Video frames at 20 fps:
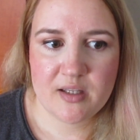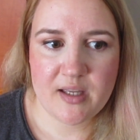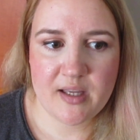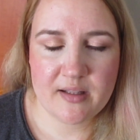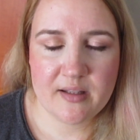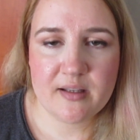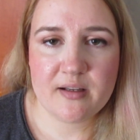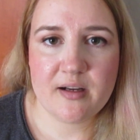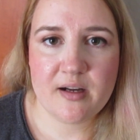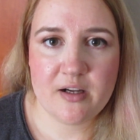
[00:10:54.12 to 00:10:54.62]

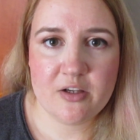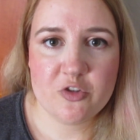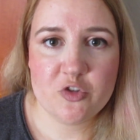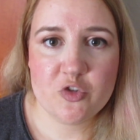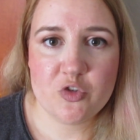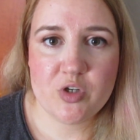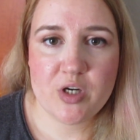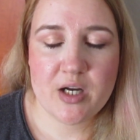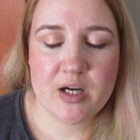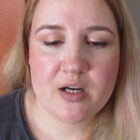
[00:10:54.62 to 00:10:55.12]
at the
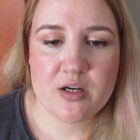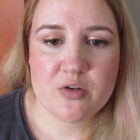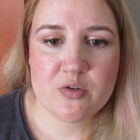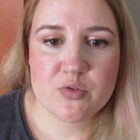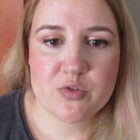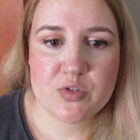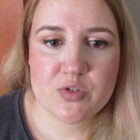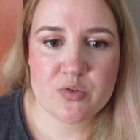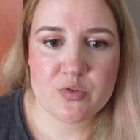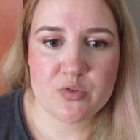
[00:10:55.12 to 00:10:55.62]
culture
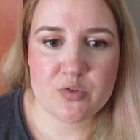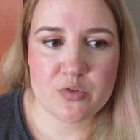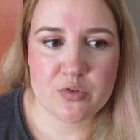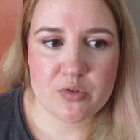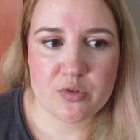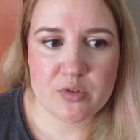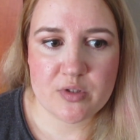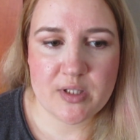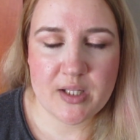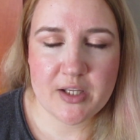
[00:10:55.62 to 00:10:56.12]
house
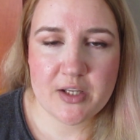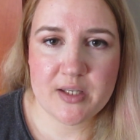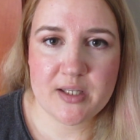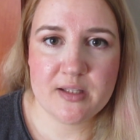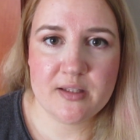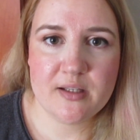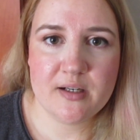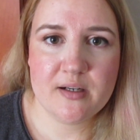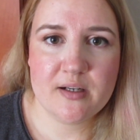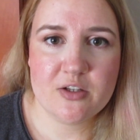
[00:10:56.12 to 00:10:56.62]
on
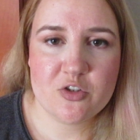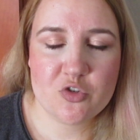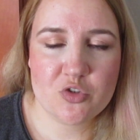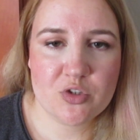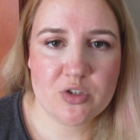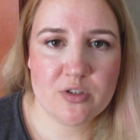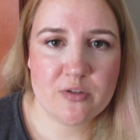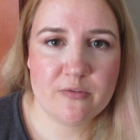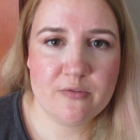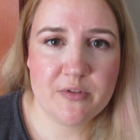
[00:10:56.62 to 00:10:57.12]

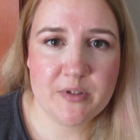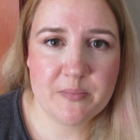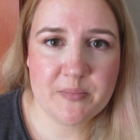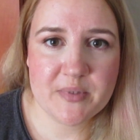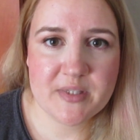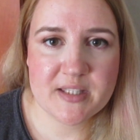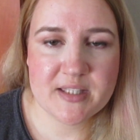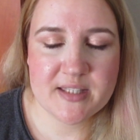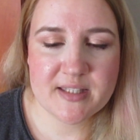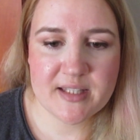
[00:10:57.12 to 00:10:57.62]
International
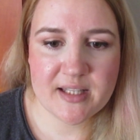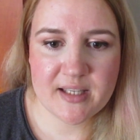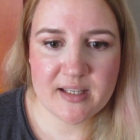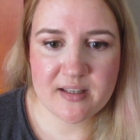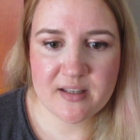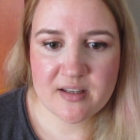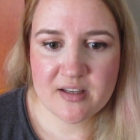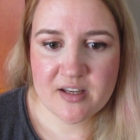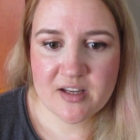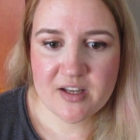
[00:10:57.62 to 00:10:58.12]
Women's
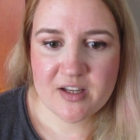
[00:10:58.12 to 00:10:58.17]
Day,